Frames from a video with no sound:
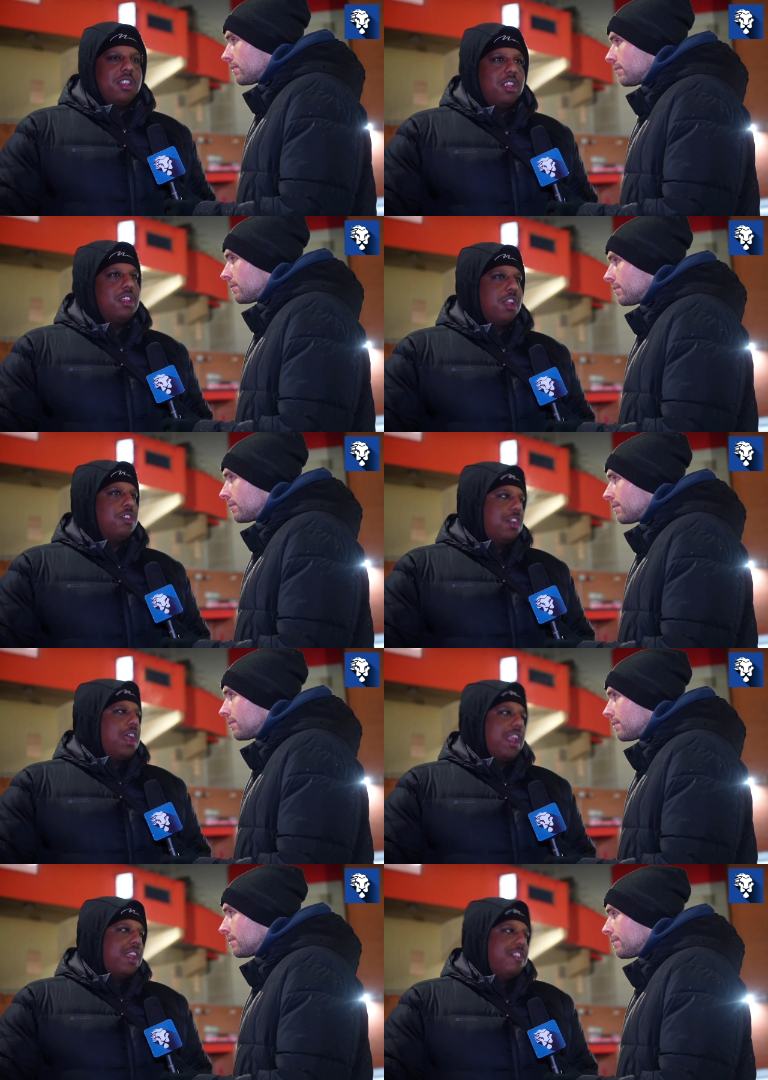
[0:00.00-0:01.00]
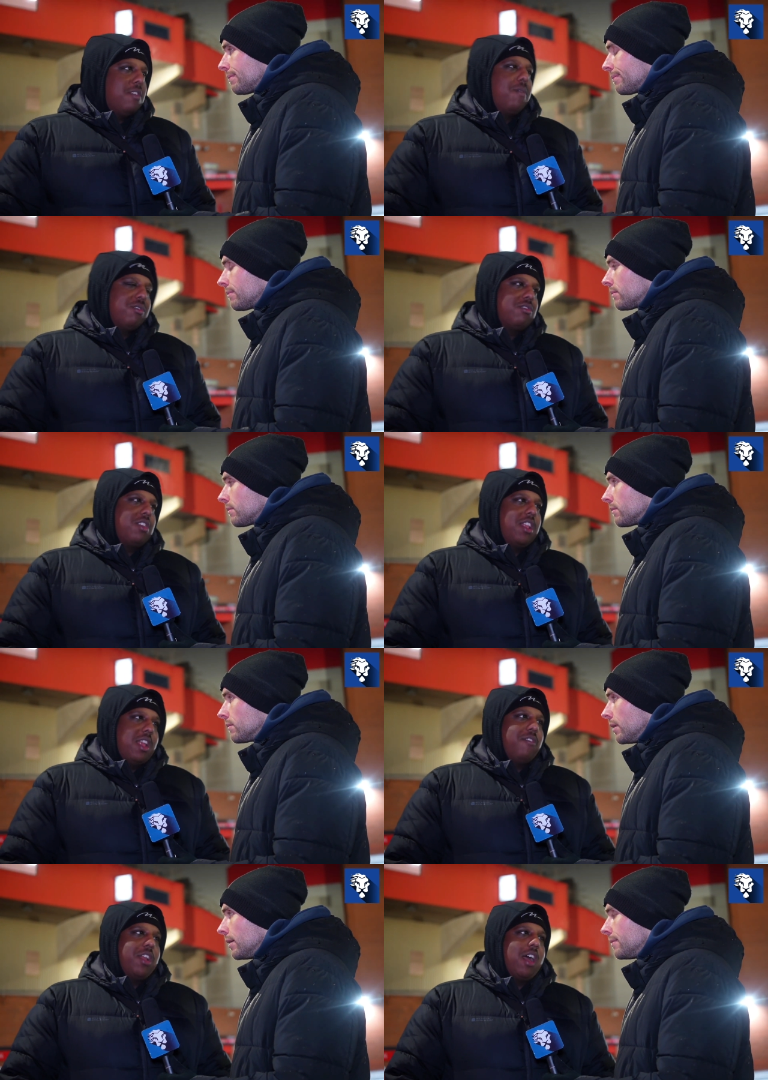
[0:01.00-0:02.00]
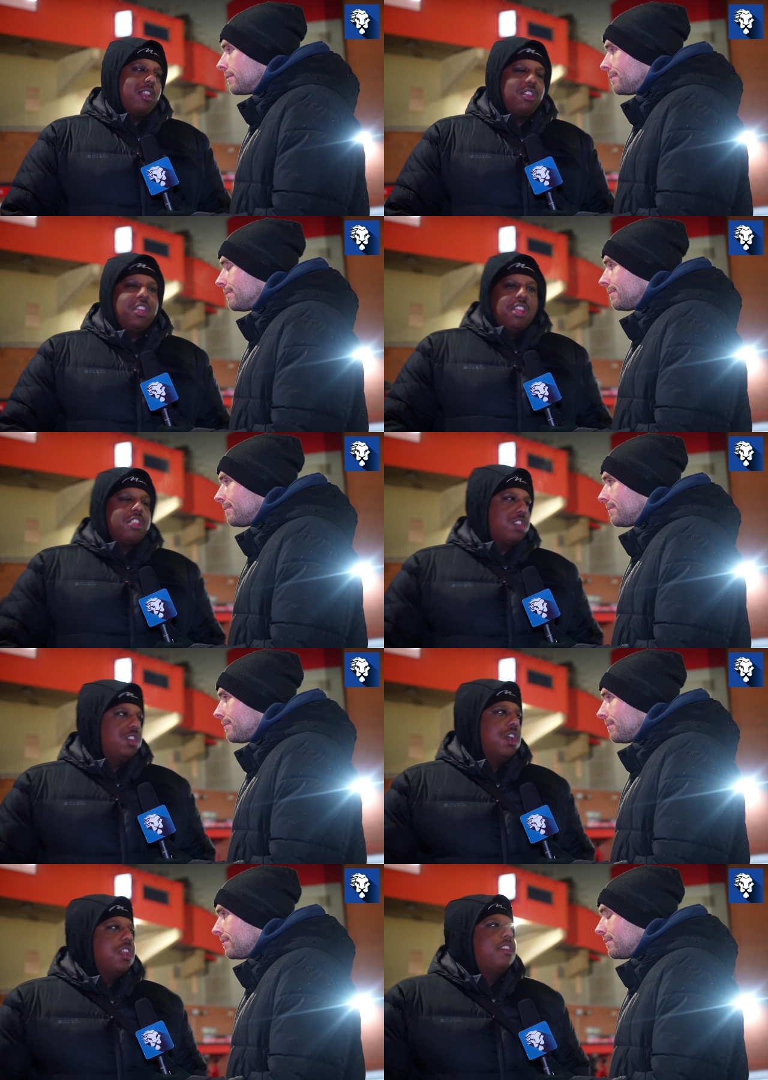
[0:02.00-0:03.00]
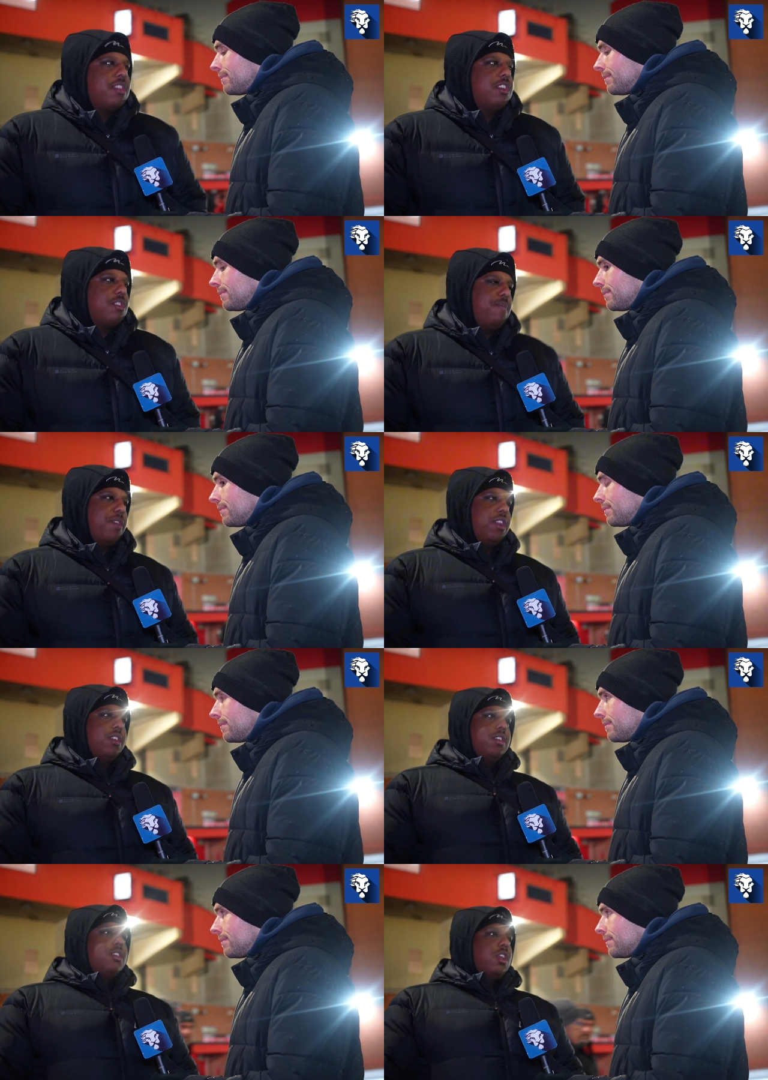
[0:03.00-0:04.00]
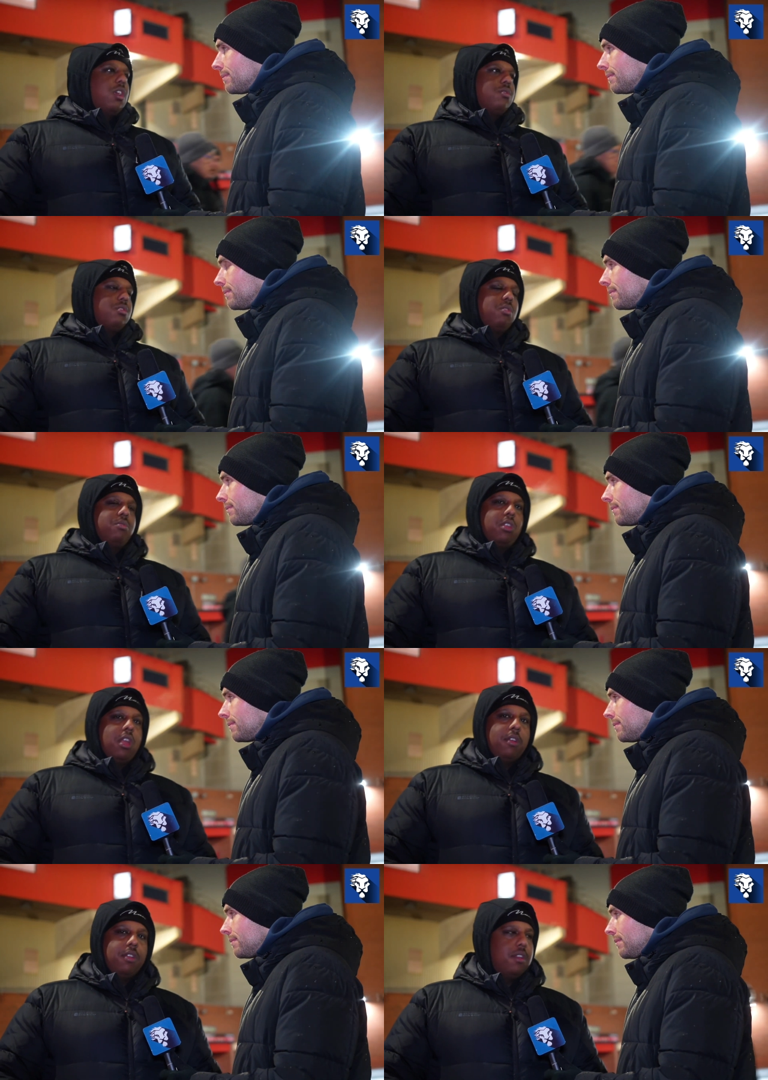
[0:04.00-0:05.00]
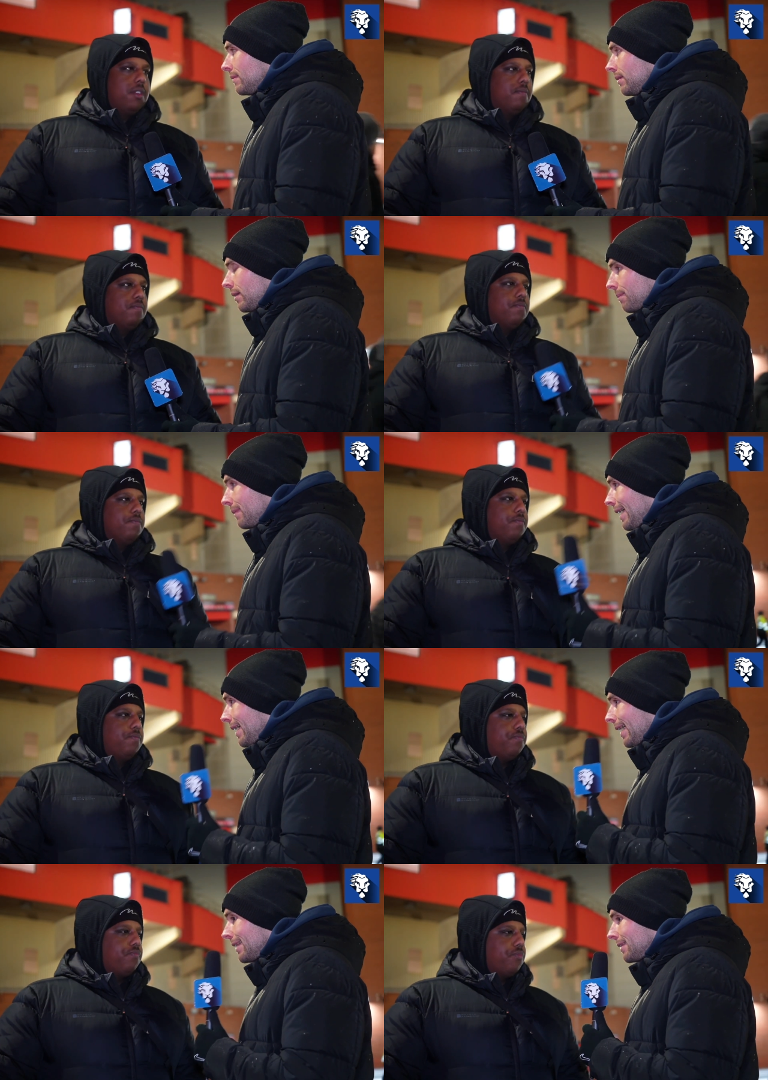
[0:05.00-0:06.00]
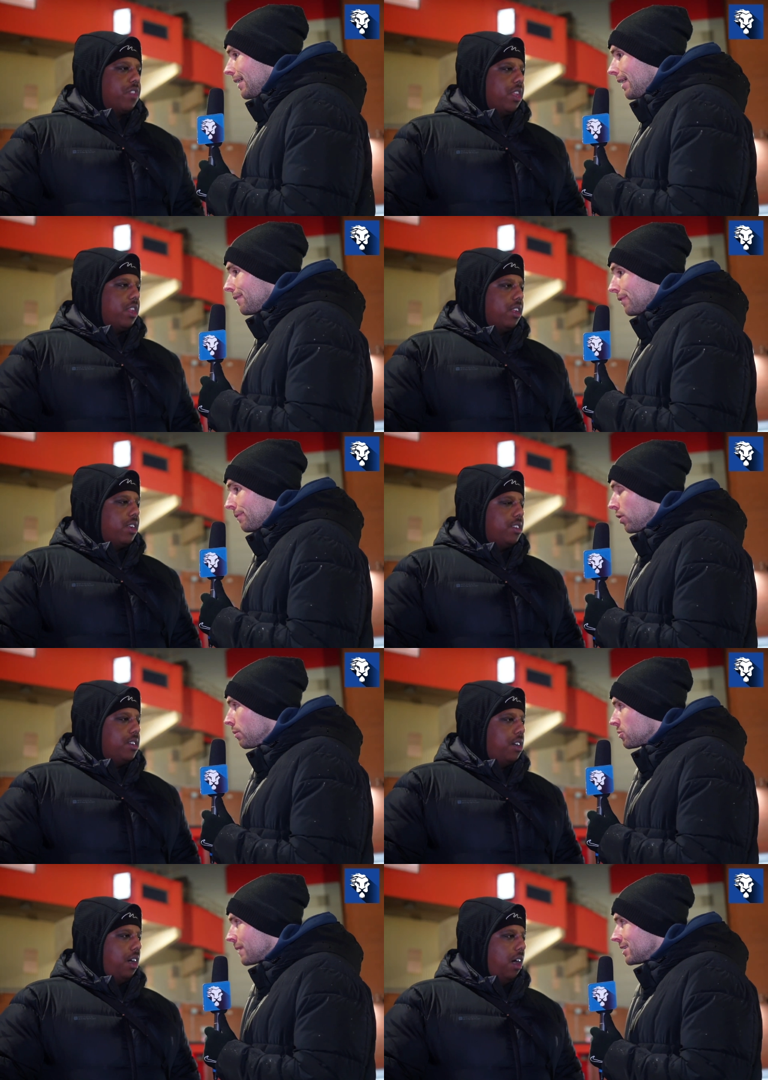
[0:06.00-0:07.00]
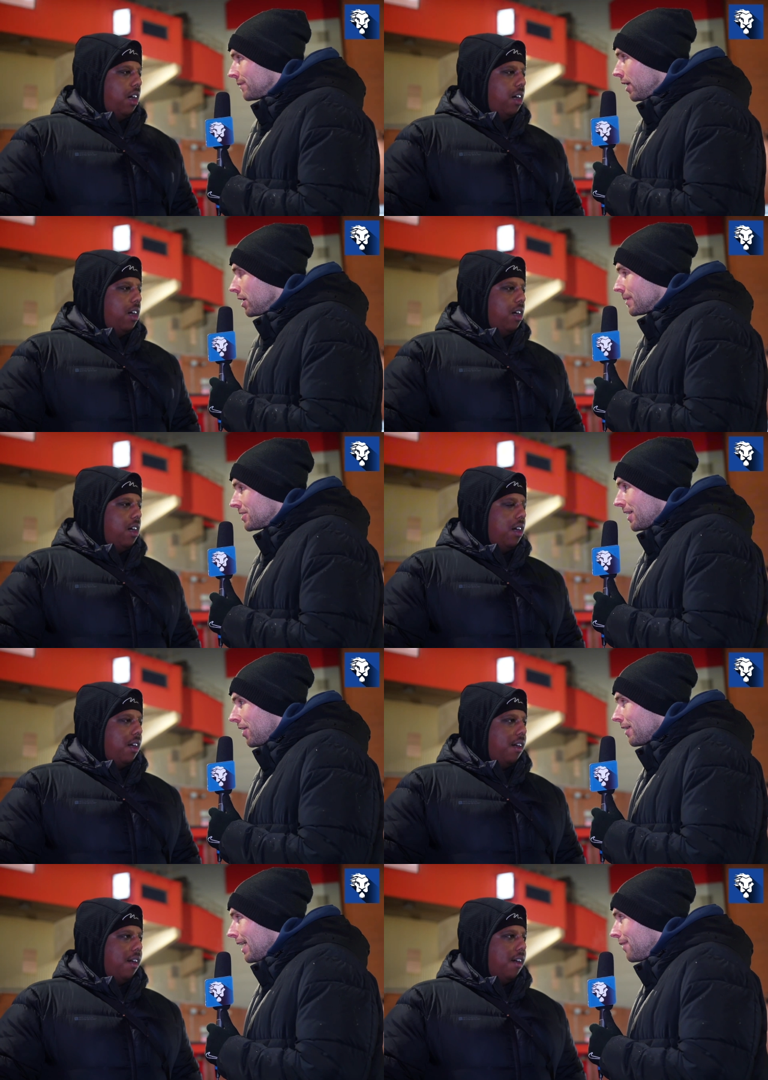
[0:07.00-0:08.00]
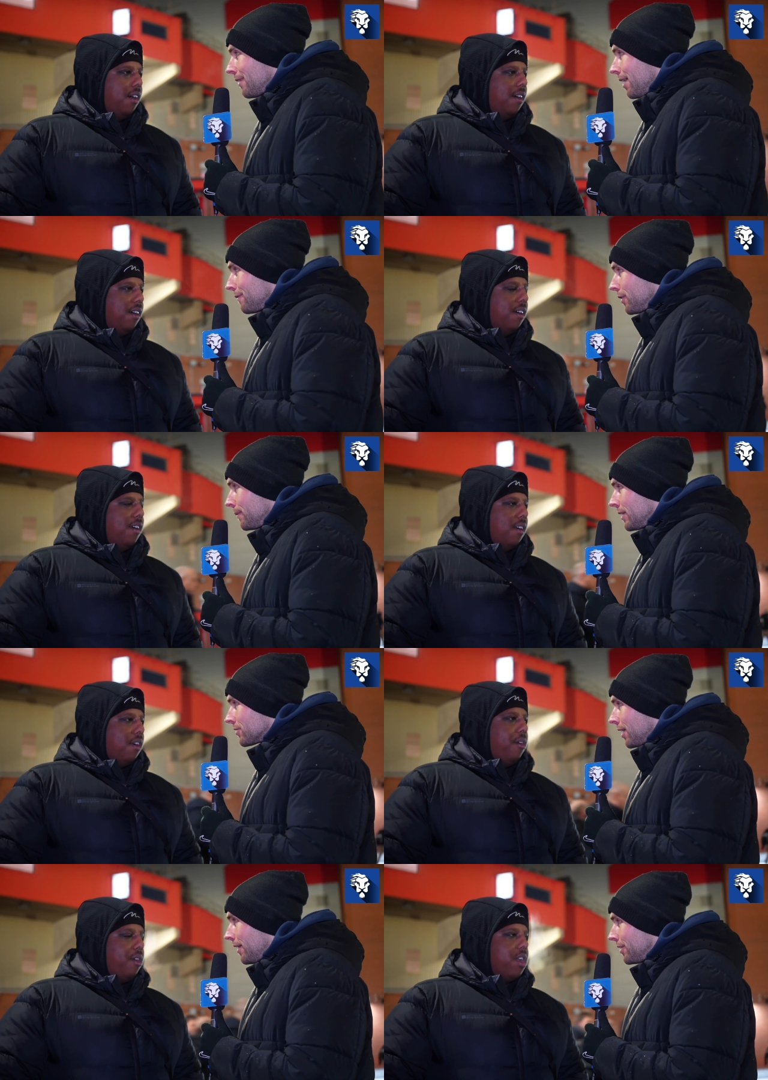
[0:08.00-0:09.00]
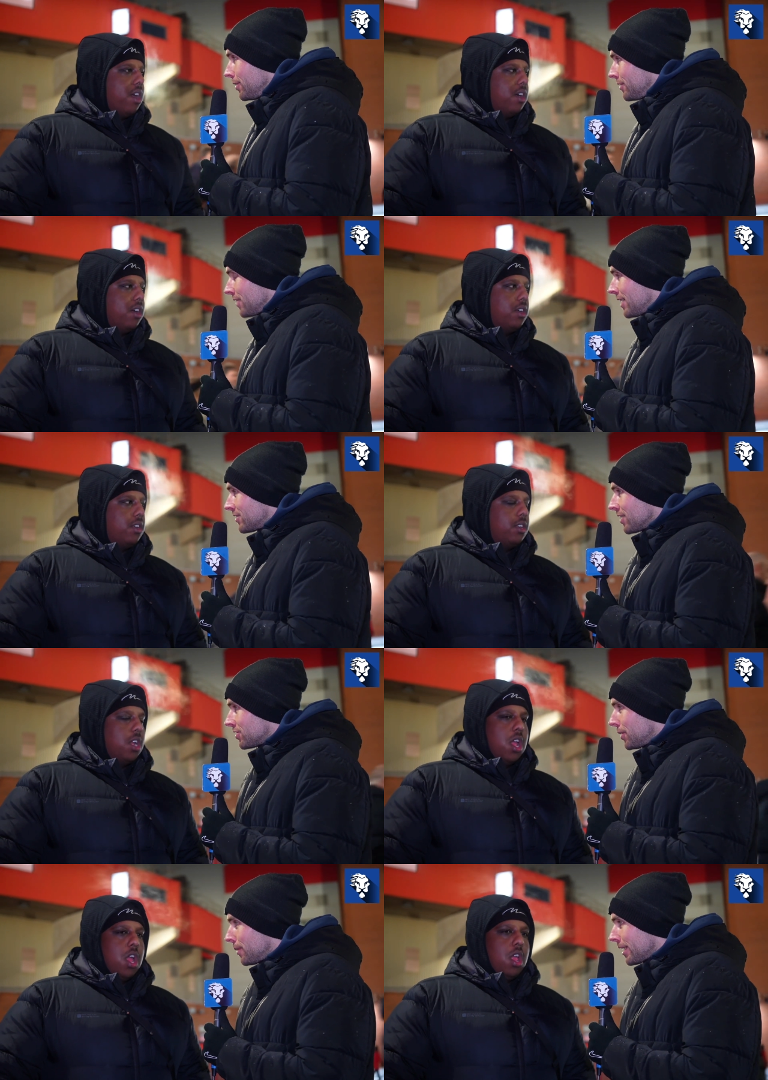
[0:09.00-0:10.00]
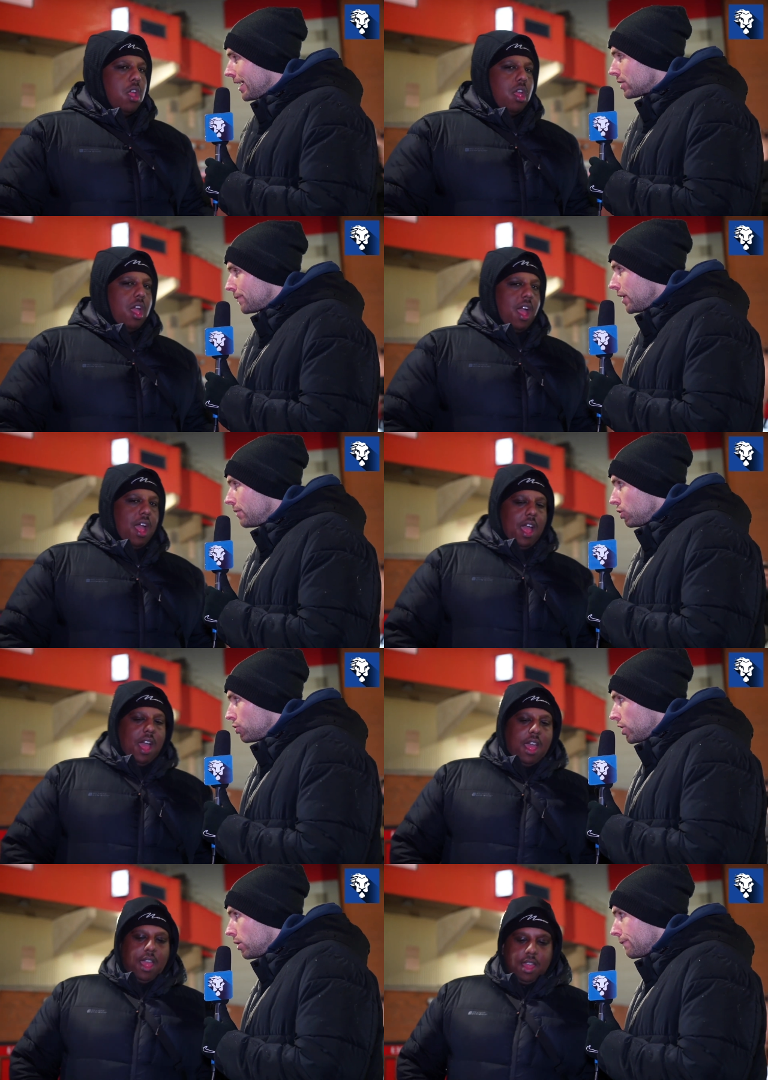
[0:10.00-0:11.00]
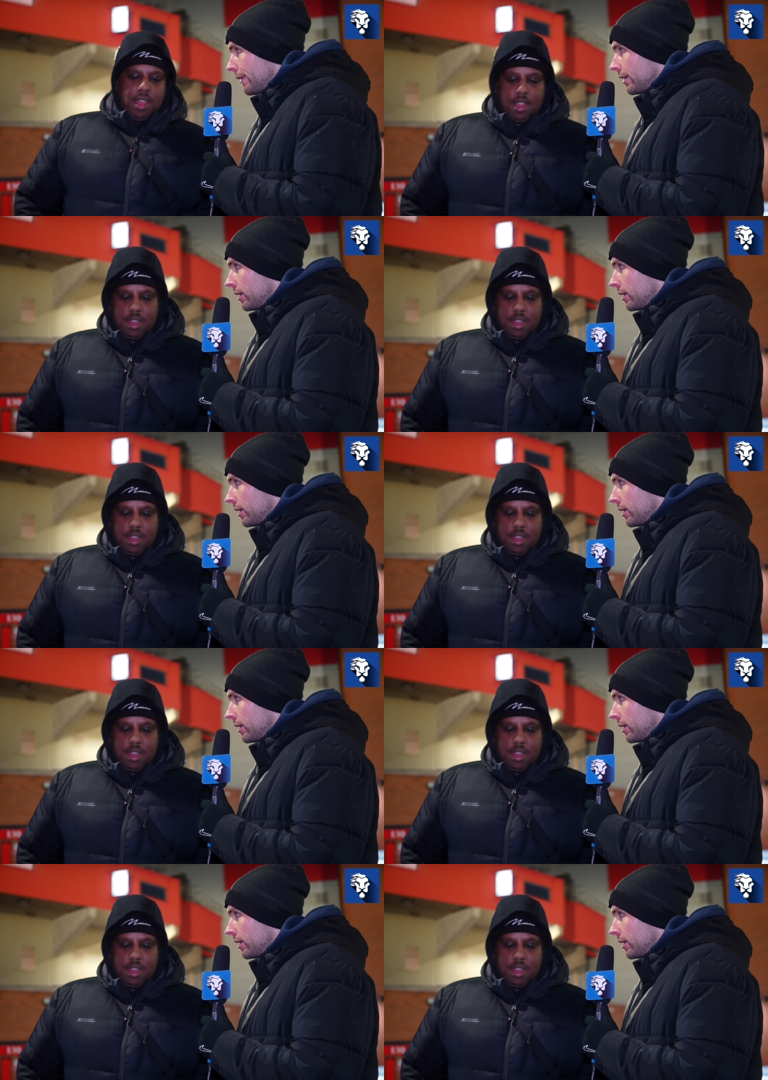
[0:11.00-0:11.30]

Speaker 1: you know you kind of need to must in that regard. You need to see need to see something. You know, so yeah.
Speaker 2: Mate, and uh, for, for, your perspective, I know you were Ten Hag out there a few weeks ago. Yeah. Is that is that still the case for you? Do you still think there